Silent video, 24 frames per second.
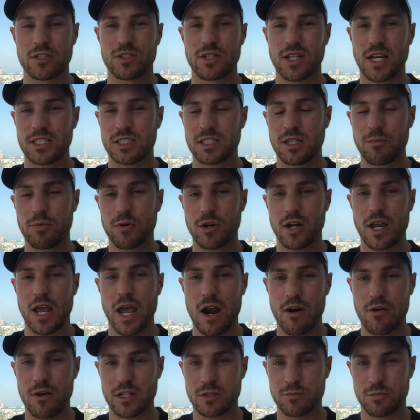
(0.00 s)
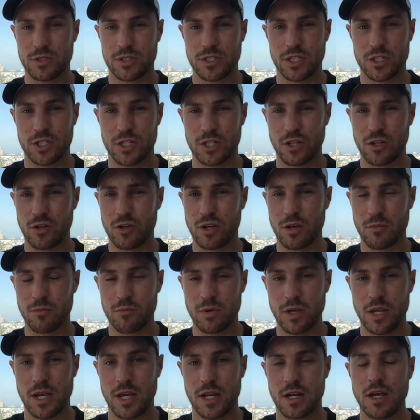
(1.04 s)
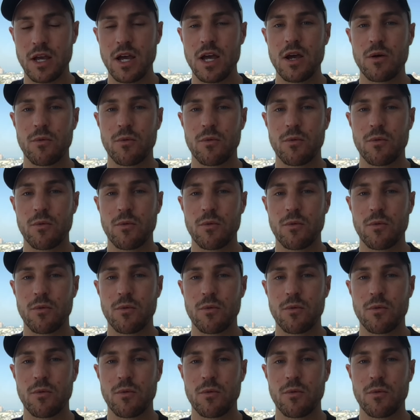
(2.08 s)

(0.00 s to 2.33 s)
So that's the precarious position that you can be in